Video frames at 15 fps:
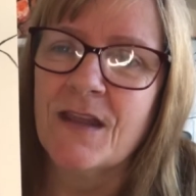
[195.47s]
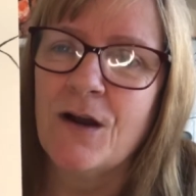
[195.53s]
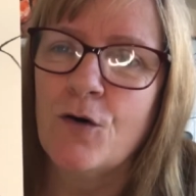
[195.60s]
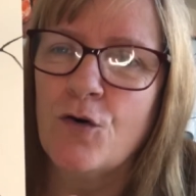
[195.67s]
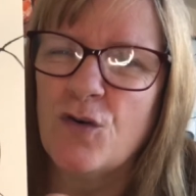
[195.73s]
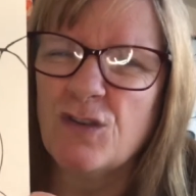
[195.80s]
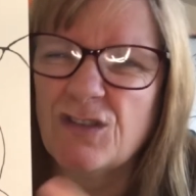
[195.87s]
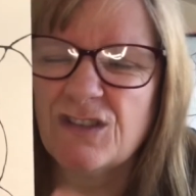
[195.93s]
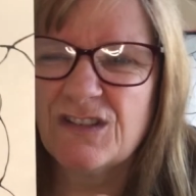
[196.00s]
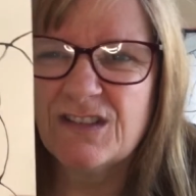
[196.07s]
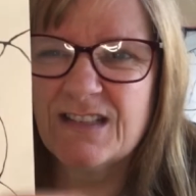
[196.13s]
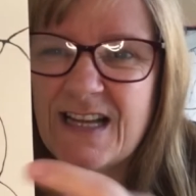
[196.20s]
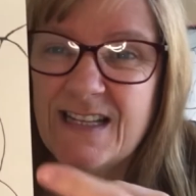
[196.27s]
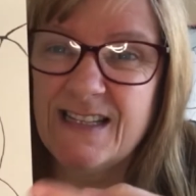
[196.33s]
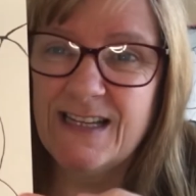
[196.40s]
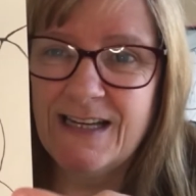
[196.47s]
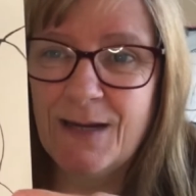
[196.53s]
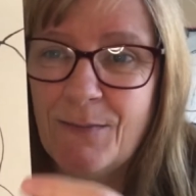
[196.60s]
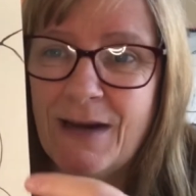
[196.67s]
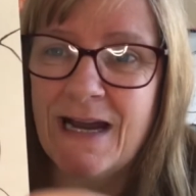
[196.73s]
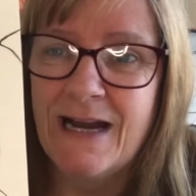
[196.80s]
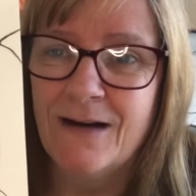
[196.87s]
or standing
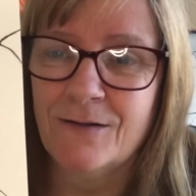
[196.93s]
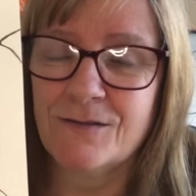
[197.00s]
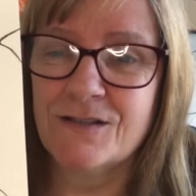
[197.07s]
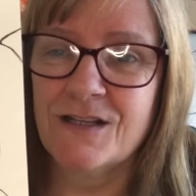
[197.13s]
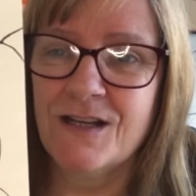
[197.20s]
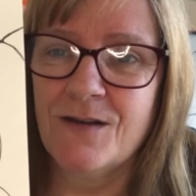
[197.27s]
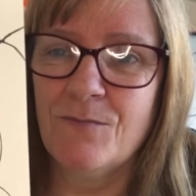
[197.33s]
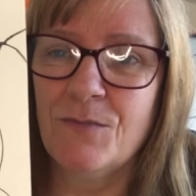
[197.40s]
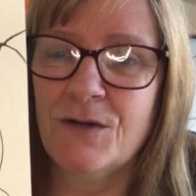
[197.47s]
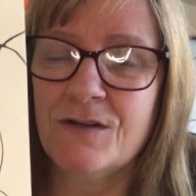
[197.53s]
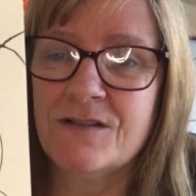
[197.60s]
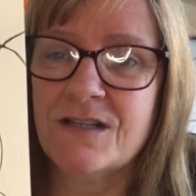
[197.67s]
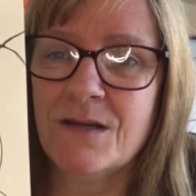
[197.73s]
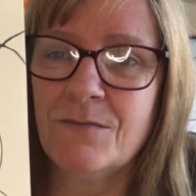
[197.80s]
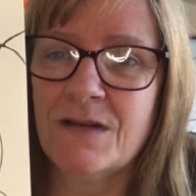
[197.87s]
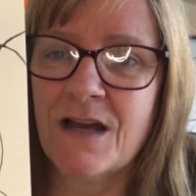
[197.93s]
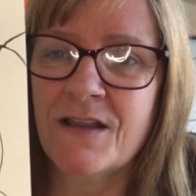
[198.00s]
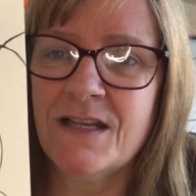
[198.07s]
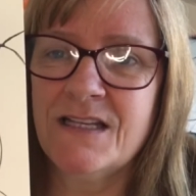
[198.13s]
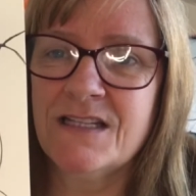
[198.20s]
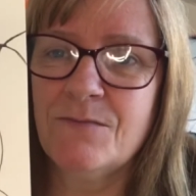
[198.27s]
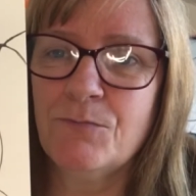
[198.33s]
about. But I
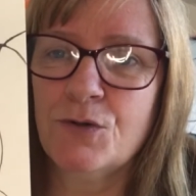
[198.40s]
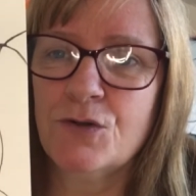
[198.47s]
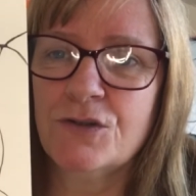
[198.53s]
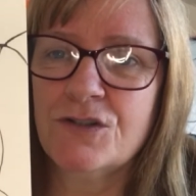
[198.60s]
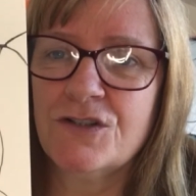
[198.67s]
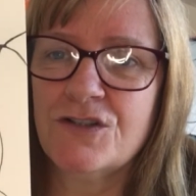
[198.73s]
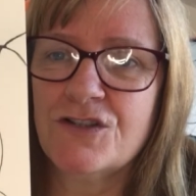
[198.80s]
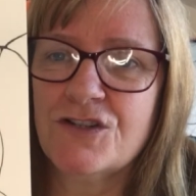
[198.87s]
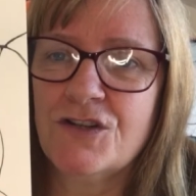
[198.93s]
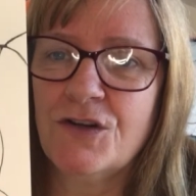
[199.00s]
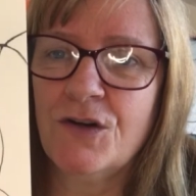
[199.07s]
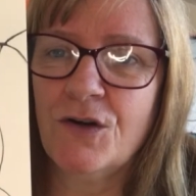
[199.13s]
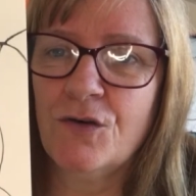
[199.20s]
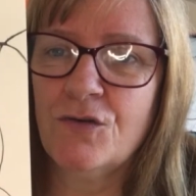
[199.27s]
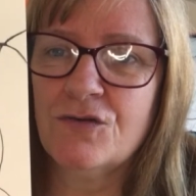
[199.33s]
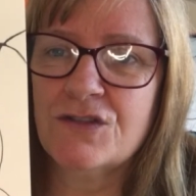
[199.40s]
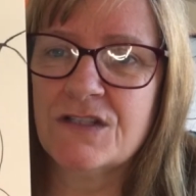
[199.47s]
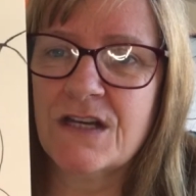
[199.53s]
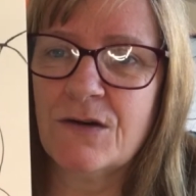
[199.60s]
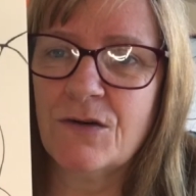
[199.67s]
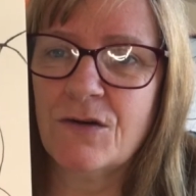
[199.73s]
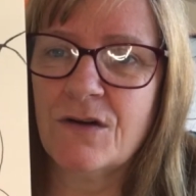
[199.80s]
think it's important to
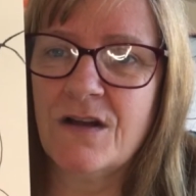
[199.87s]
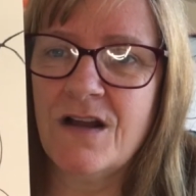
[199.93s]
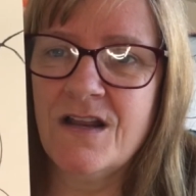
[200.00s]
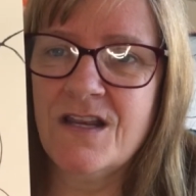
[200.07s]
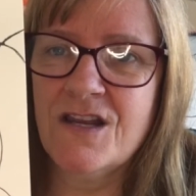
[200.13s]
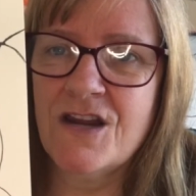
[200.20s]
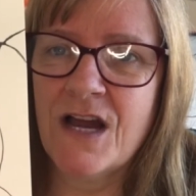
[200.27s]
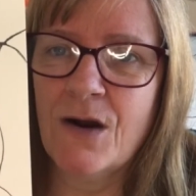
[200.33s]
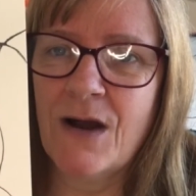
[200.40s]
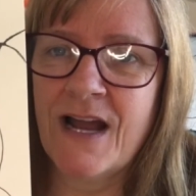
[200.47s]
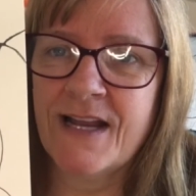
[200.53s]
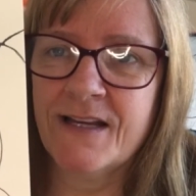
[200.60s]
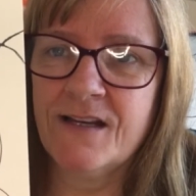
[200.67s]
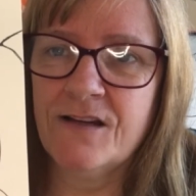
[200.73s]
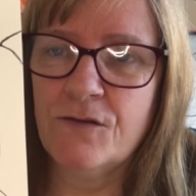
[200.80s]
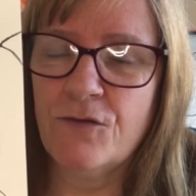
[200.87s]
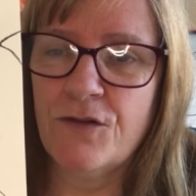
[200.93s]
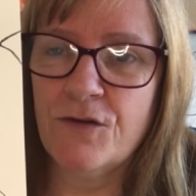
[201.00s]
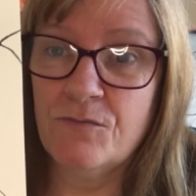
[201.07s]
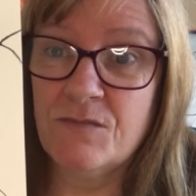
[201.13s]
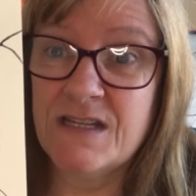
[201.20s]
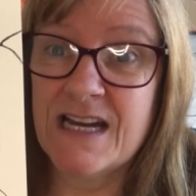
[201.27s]
also, you know, anchor
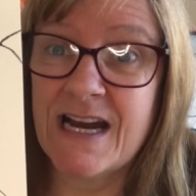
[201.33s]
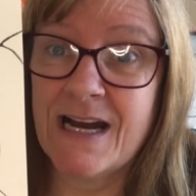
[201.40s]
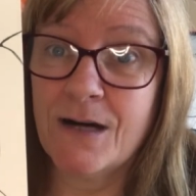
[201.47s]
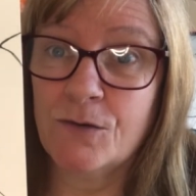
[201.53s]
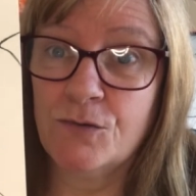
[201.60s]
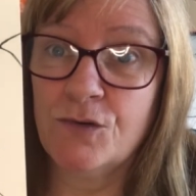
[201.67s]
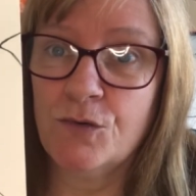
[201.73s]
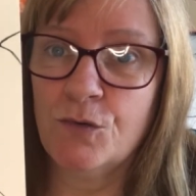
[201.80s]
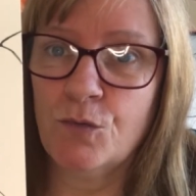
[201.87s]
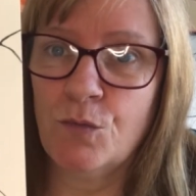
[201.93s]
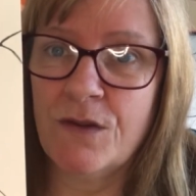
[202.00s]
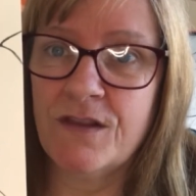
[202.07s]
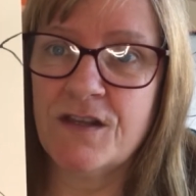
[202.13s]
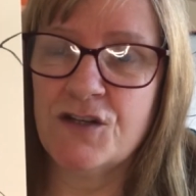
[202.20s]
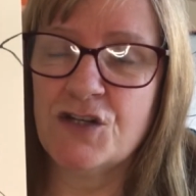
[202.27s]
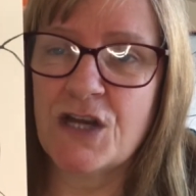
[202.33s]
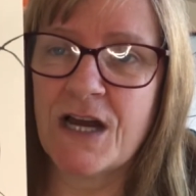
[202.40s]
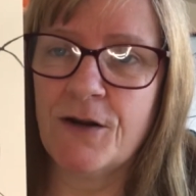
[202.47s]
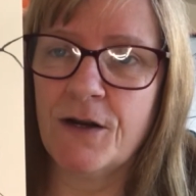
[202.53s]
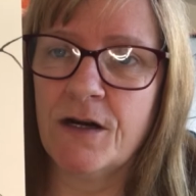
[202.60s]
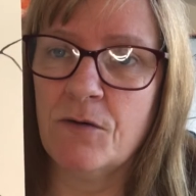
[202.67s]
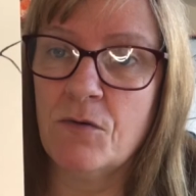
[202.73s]
them down with the
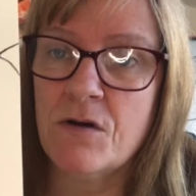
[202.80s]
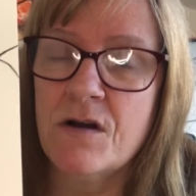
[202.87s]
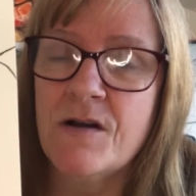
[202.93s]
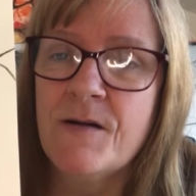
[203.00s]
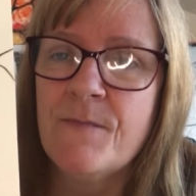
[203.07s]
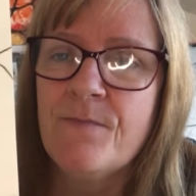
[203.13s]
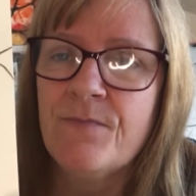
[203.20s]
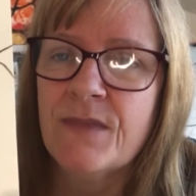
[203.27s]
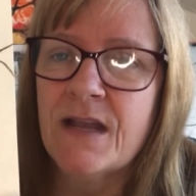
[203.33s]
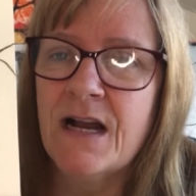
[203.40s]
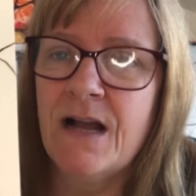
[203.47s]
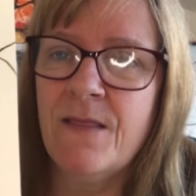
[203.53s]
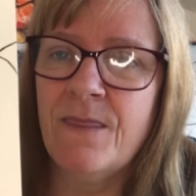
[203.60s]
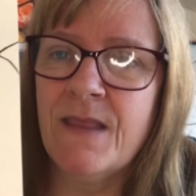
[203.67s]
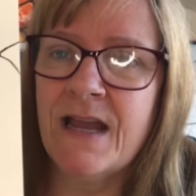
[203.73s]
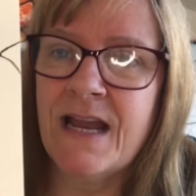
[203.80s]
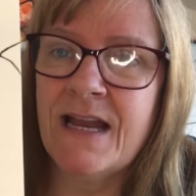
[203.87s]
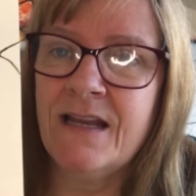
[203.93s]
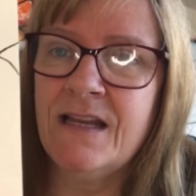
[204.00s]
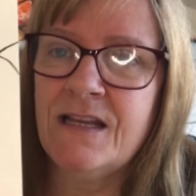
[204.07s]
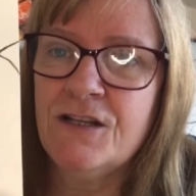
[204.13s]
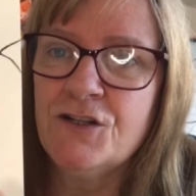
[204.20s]
shadow, and
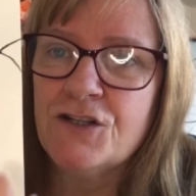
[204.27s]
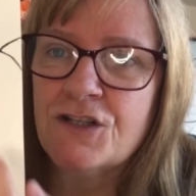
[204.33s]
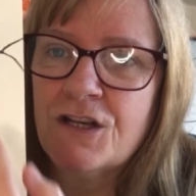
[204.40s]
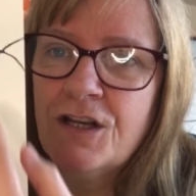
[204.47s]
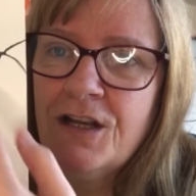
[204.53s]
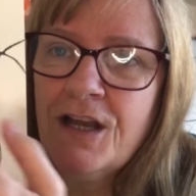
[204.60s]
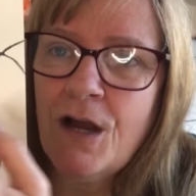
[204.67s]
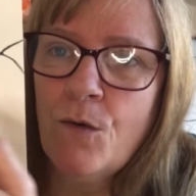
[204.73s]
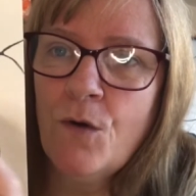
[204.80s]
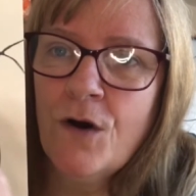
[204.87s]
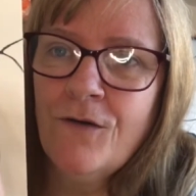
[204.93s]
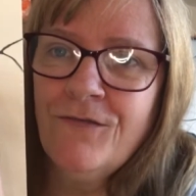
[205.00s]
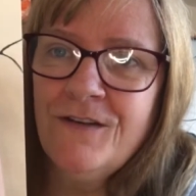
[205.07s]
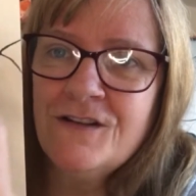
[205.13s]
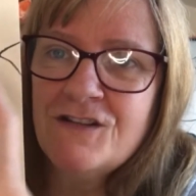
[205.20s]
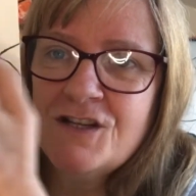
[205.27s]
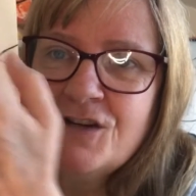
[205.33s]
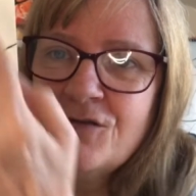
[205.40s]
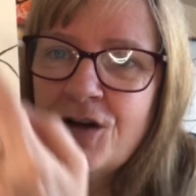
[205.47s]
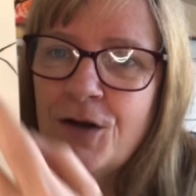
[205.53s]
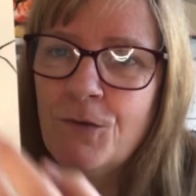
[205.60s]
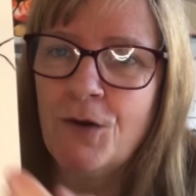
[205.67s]
then it just can go off into
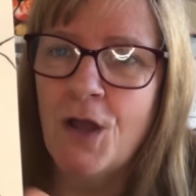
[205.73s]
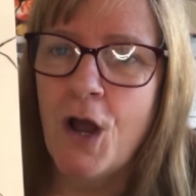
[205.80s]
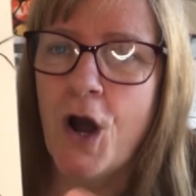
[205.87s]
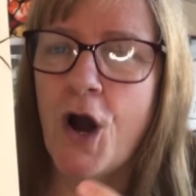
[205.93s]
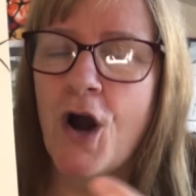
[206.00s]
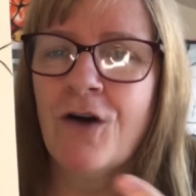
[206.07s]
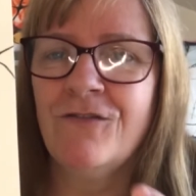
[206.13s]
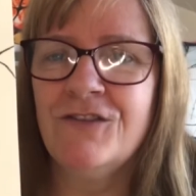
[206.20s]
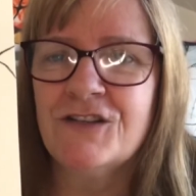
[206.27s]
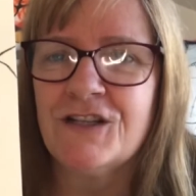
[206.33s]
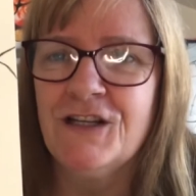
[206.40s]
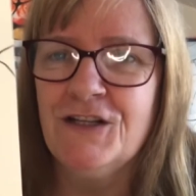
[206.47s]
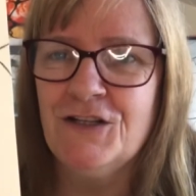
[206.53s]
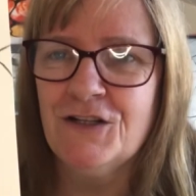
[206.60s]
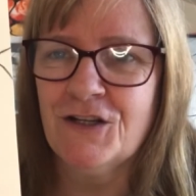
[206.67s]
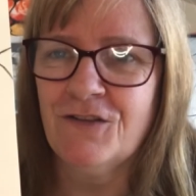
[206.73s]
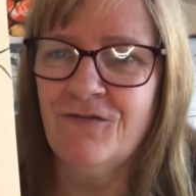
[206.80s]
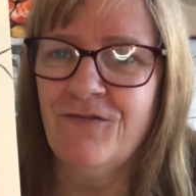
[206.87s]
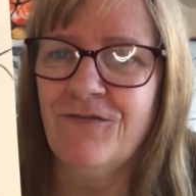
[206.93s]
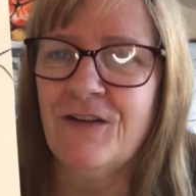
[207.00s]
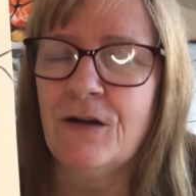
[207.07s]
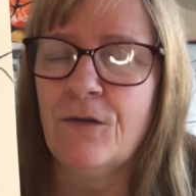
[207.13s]
your own. Obviously you can
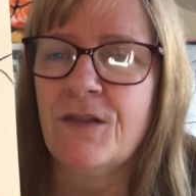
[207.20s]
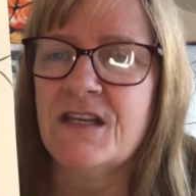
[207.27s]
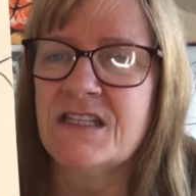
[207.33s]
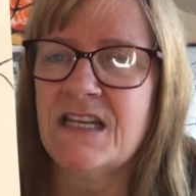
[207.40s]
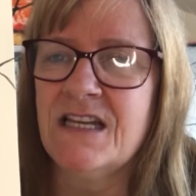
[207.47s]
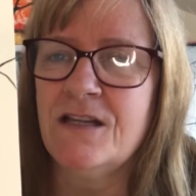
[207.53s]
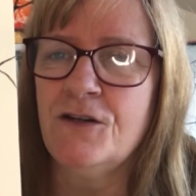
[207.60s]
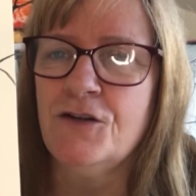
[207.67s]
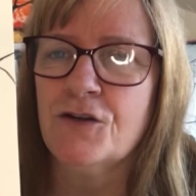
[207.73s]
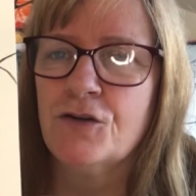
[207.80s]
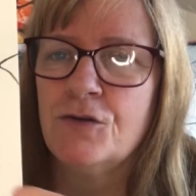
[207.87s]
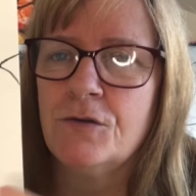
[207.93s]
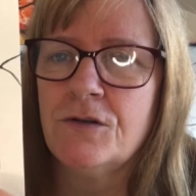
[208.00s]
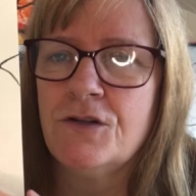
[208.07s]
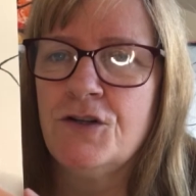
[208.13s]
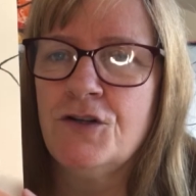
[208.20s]
fill this in, you could